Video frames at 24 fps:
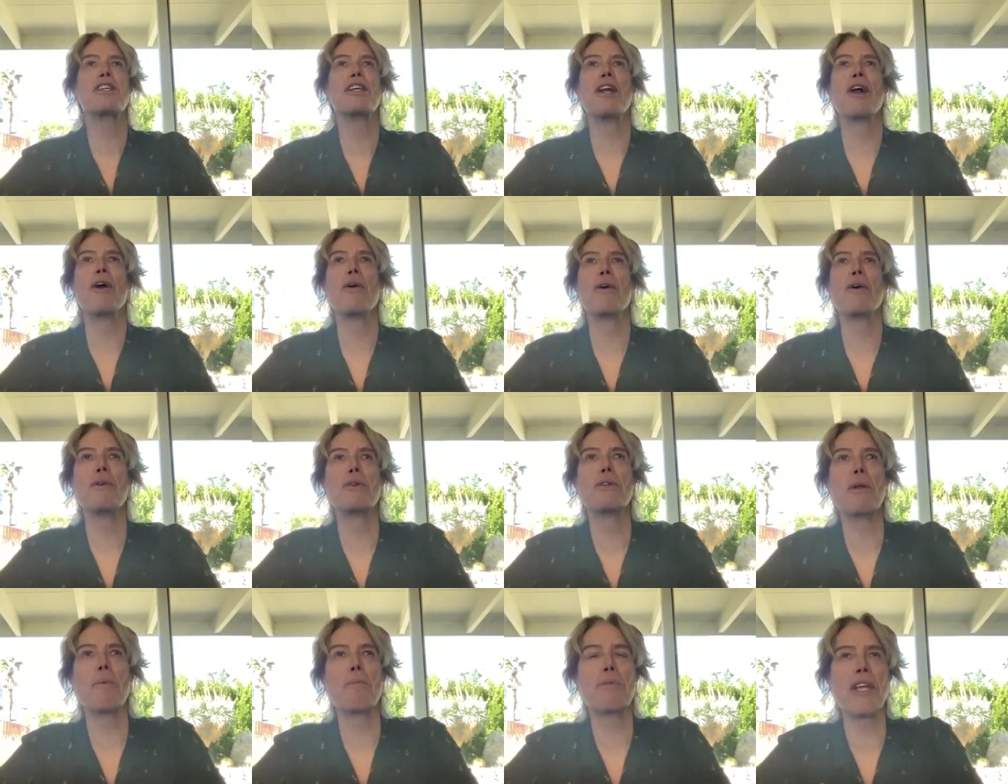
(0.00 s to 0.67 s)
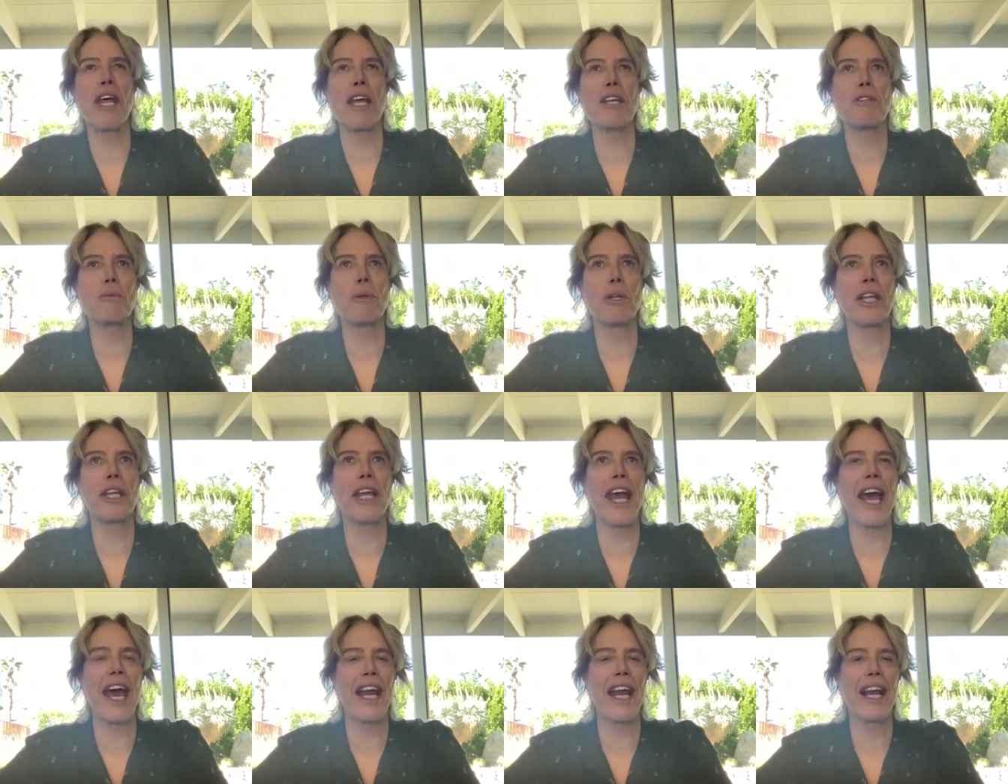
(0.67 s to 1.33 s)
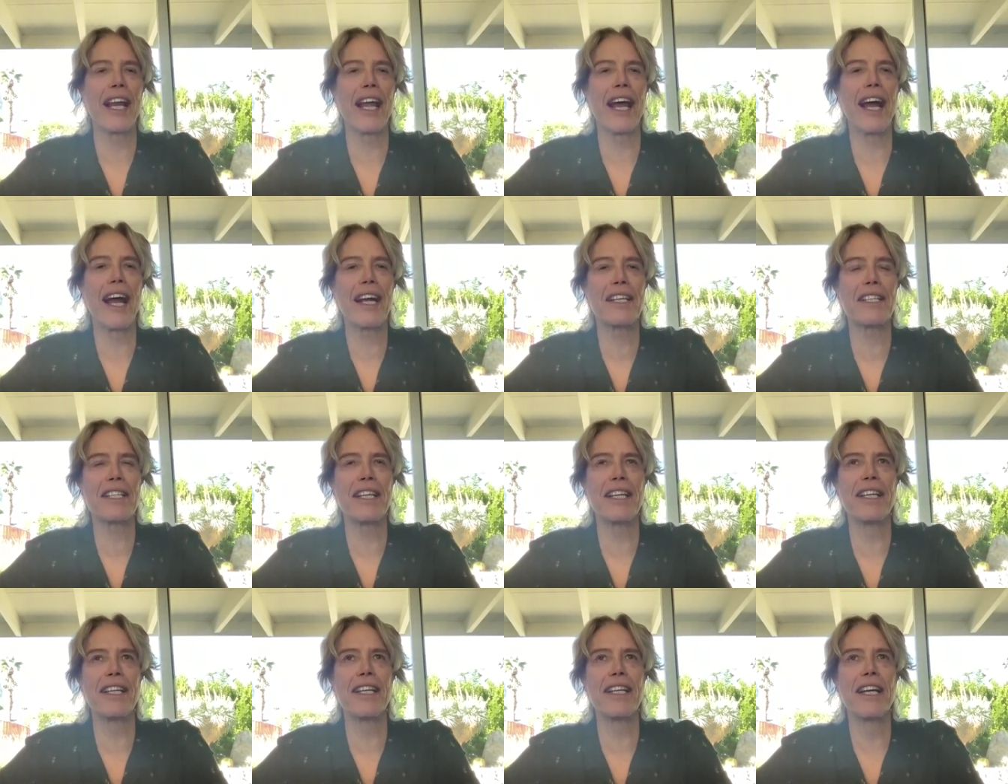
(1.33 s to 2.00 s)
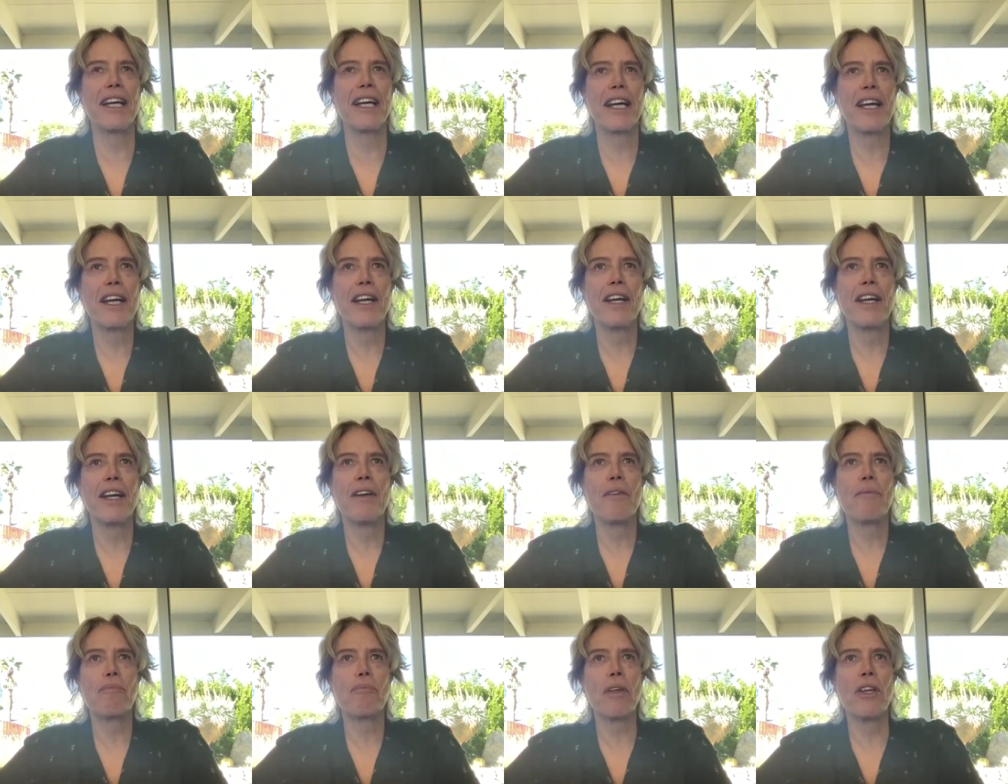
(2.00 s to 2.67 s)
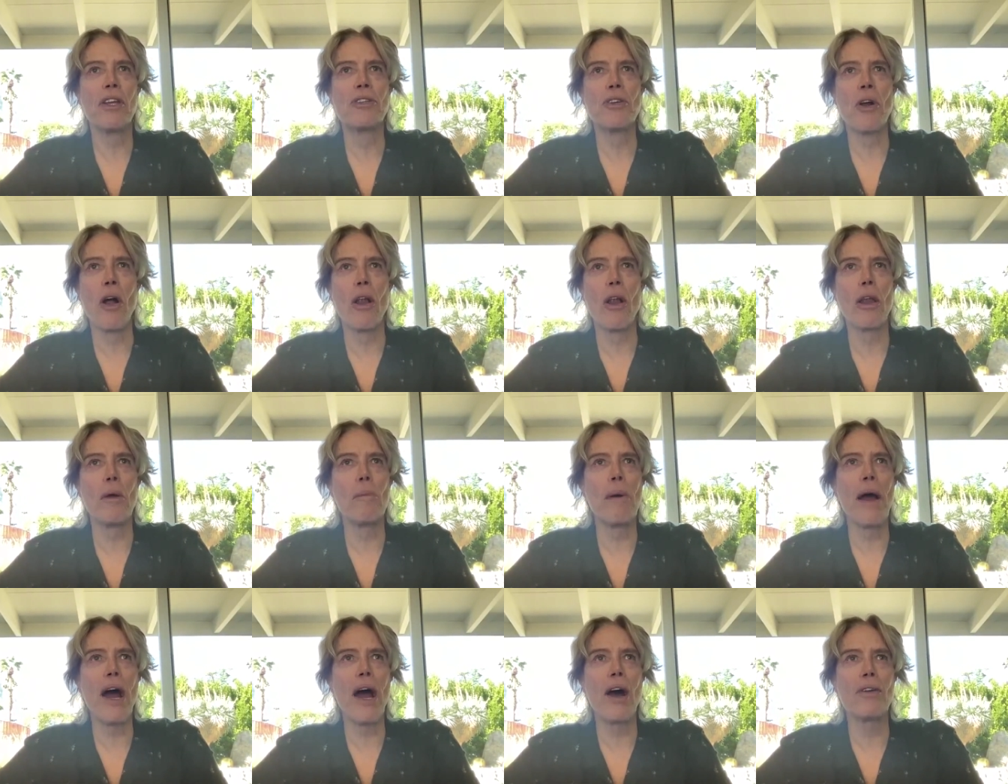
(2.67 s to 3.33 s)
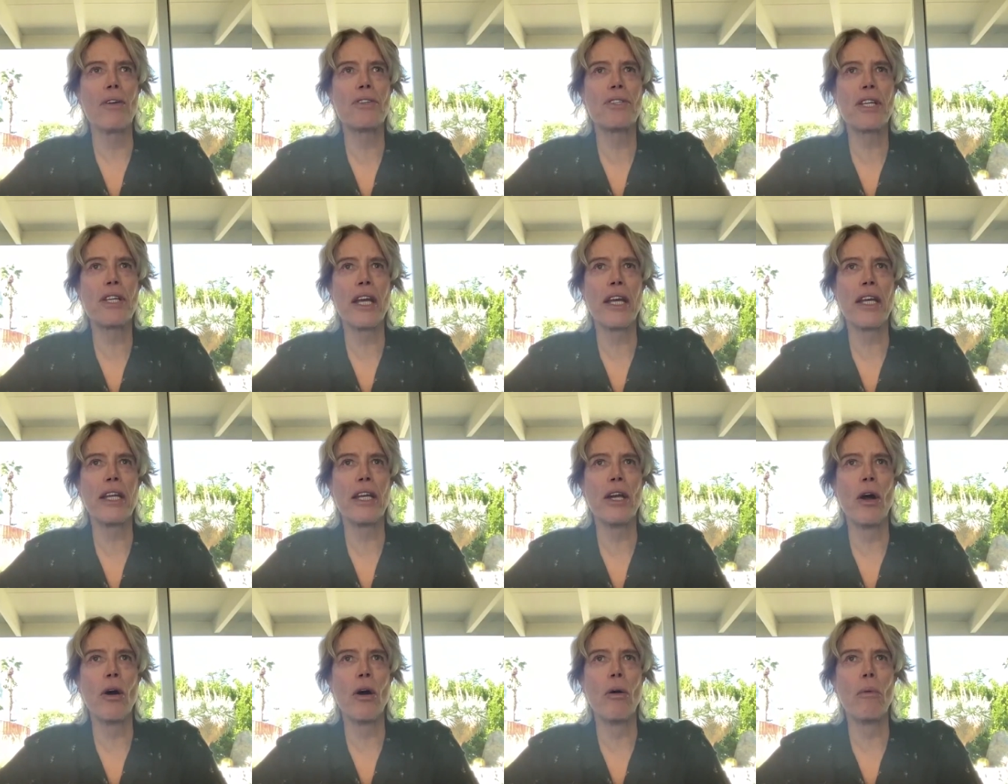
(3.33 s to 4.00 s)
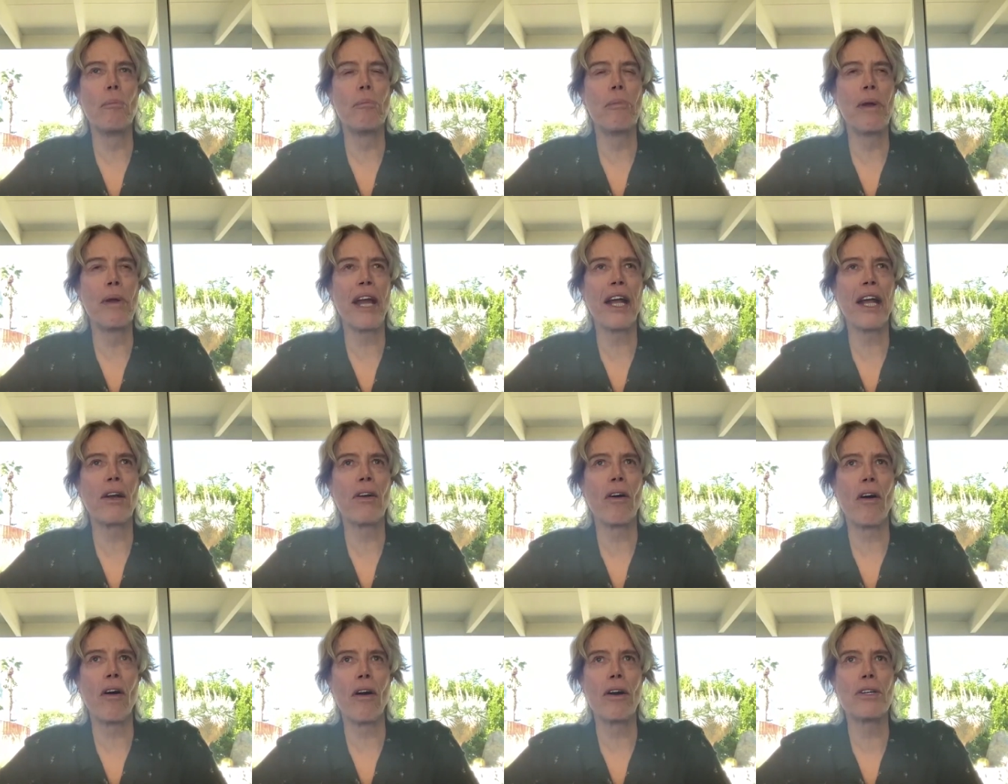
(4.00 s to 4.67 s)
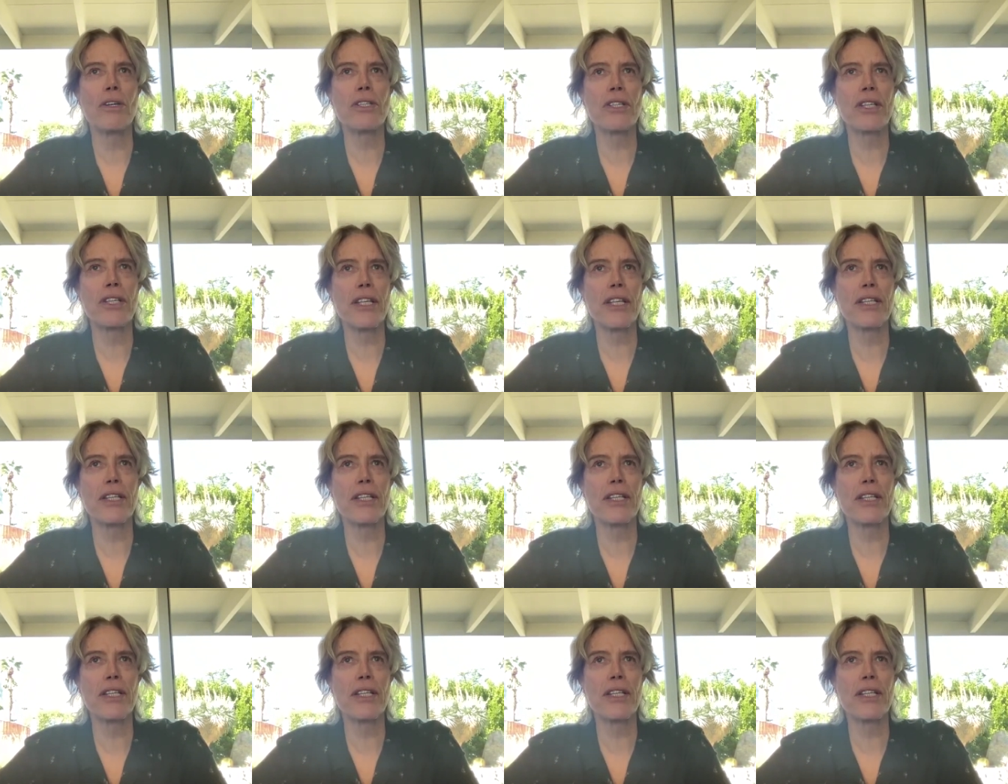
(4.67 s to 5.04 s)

You know, he was obsessed with Cadillacs, and it's all about uh, you know big cars